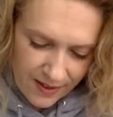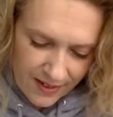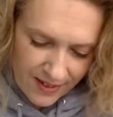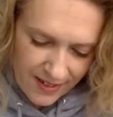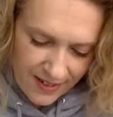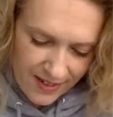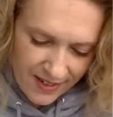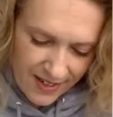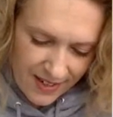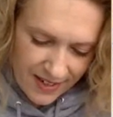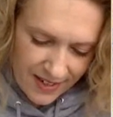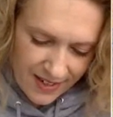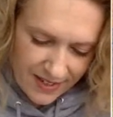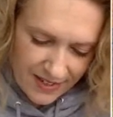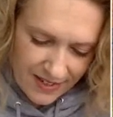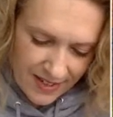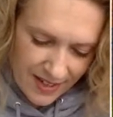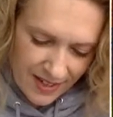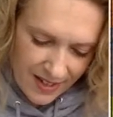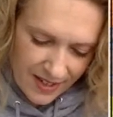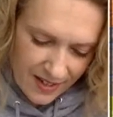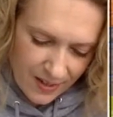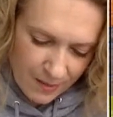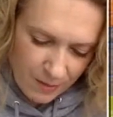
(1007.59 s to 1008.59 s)
And I can
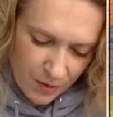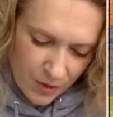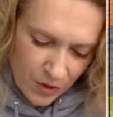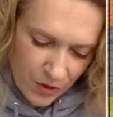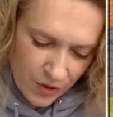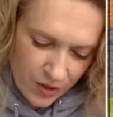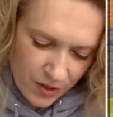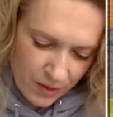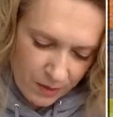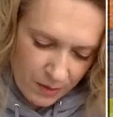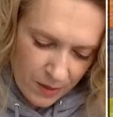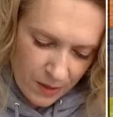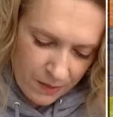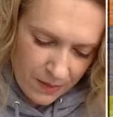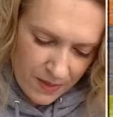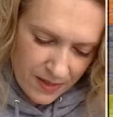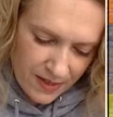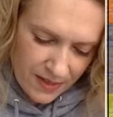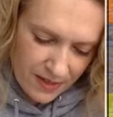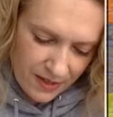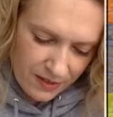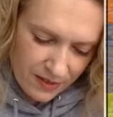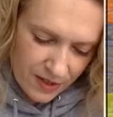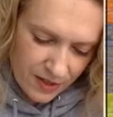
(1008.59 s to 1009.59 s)
tell I'm learning about
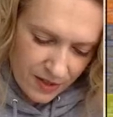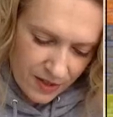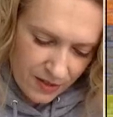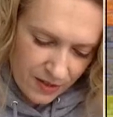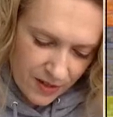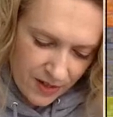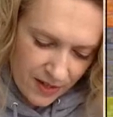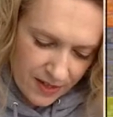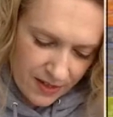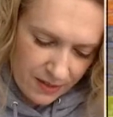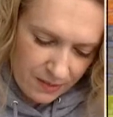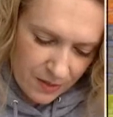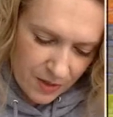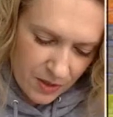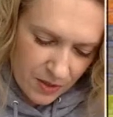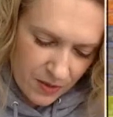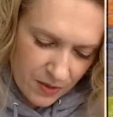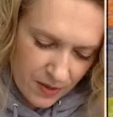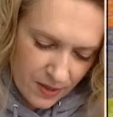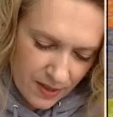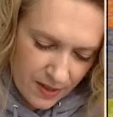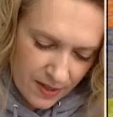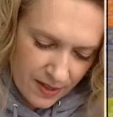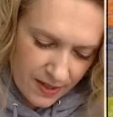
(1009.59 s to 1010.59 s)
myself too as I'm
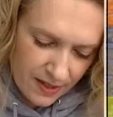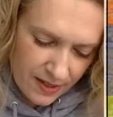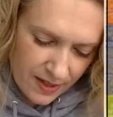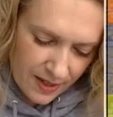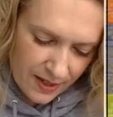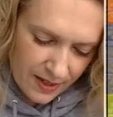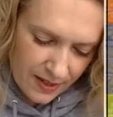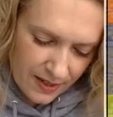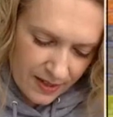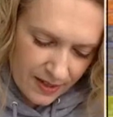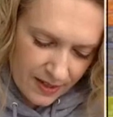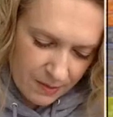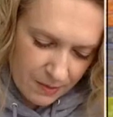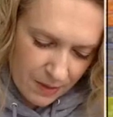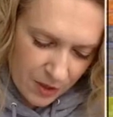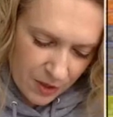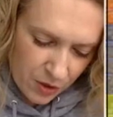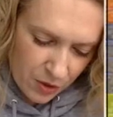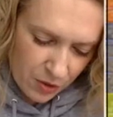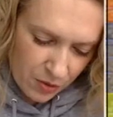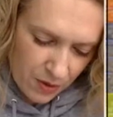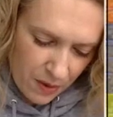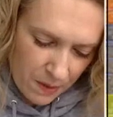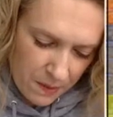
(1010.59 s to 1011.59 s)
doing this. I can see my
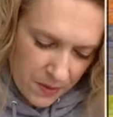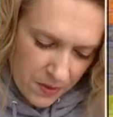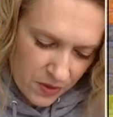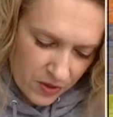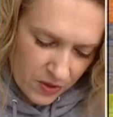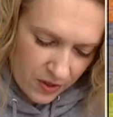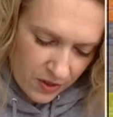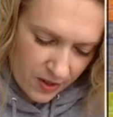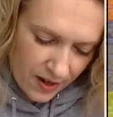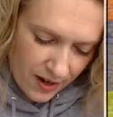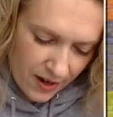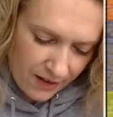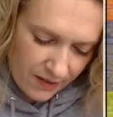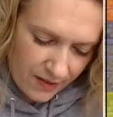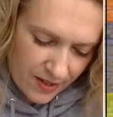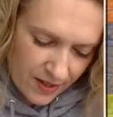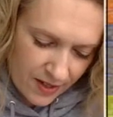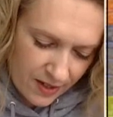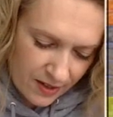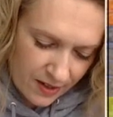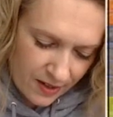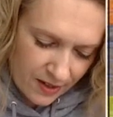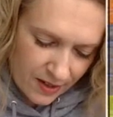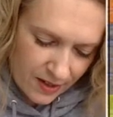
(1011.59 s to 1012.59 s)
tremors are having
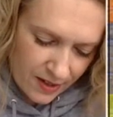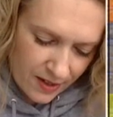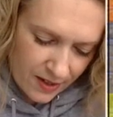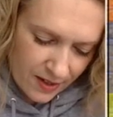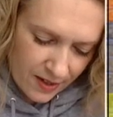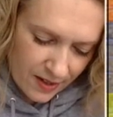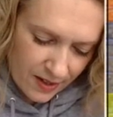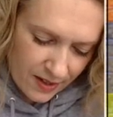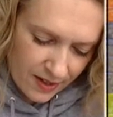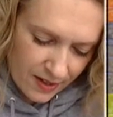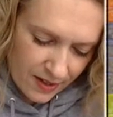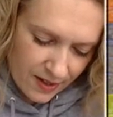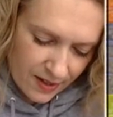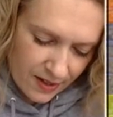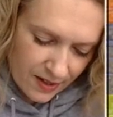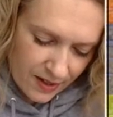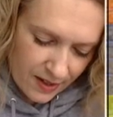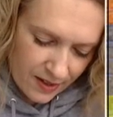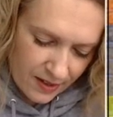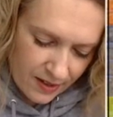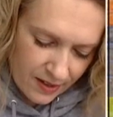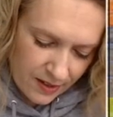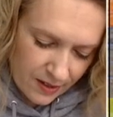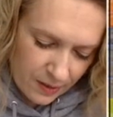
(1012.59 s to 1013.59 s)
a,
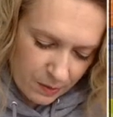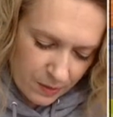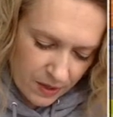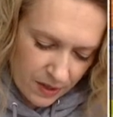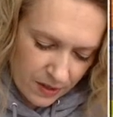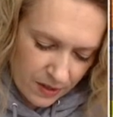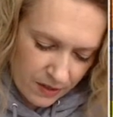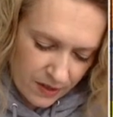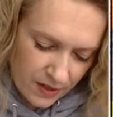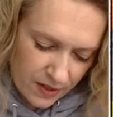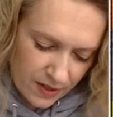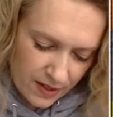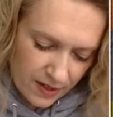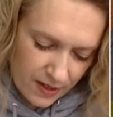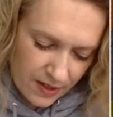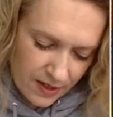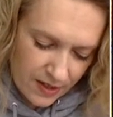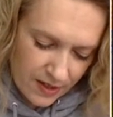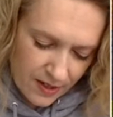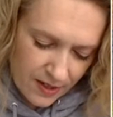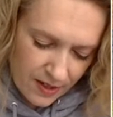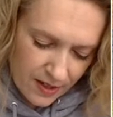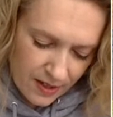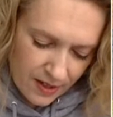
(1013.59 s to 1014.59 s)
a little bit of a,
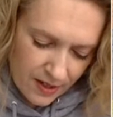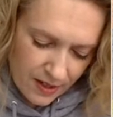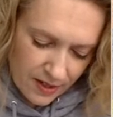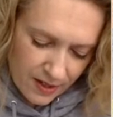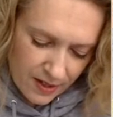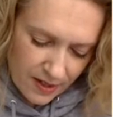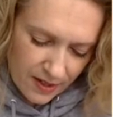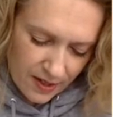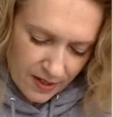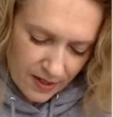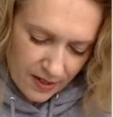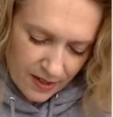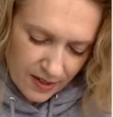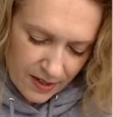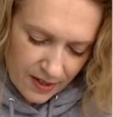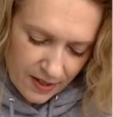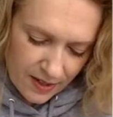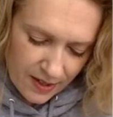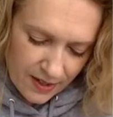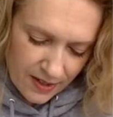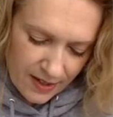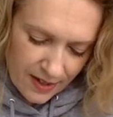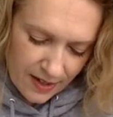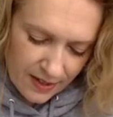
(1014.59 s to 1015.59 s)

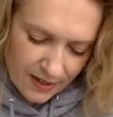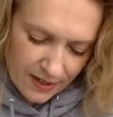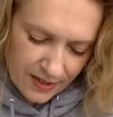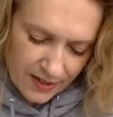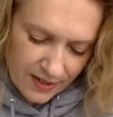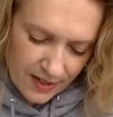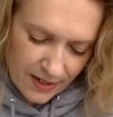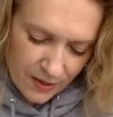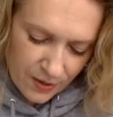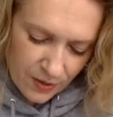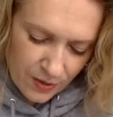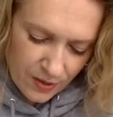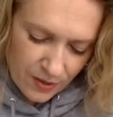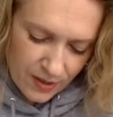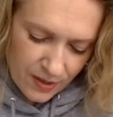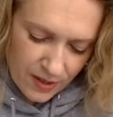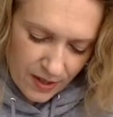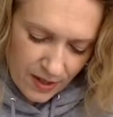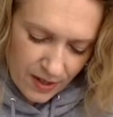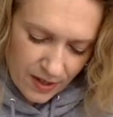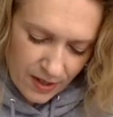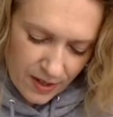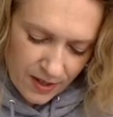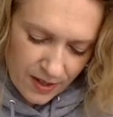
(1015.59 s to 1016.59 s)
an acting out
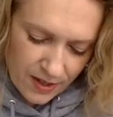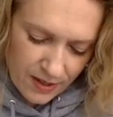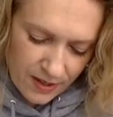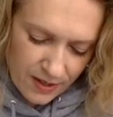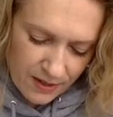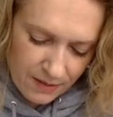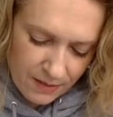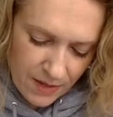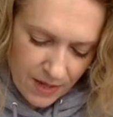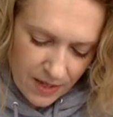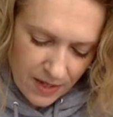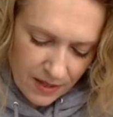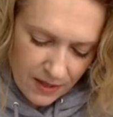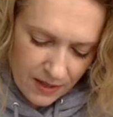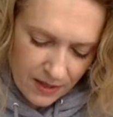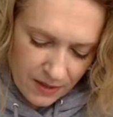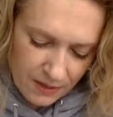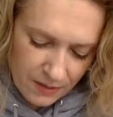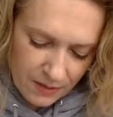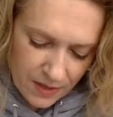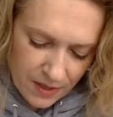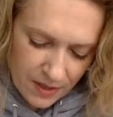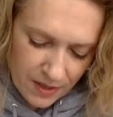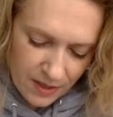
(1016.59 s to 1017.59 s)
today, making
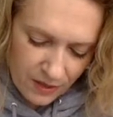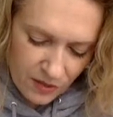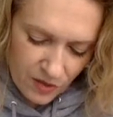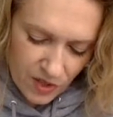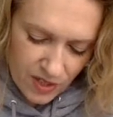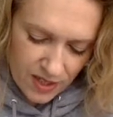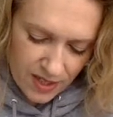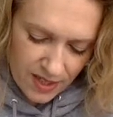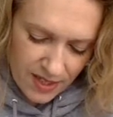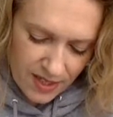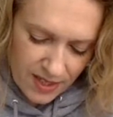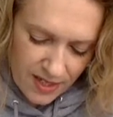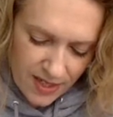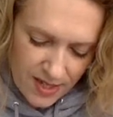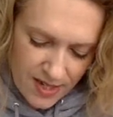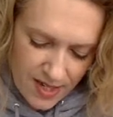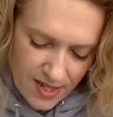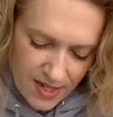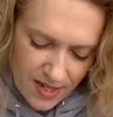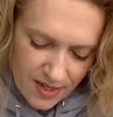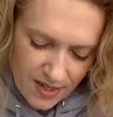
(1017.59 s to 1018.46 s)
themselves seen.